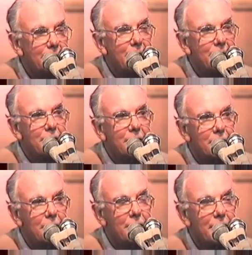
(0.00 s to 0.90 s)
next year to
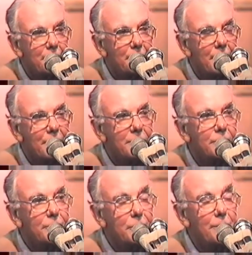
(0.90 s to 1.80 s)
go to Tasmania. It
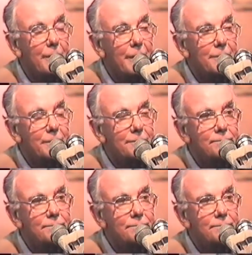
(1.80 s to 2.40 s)
looks super, actually.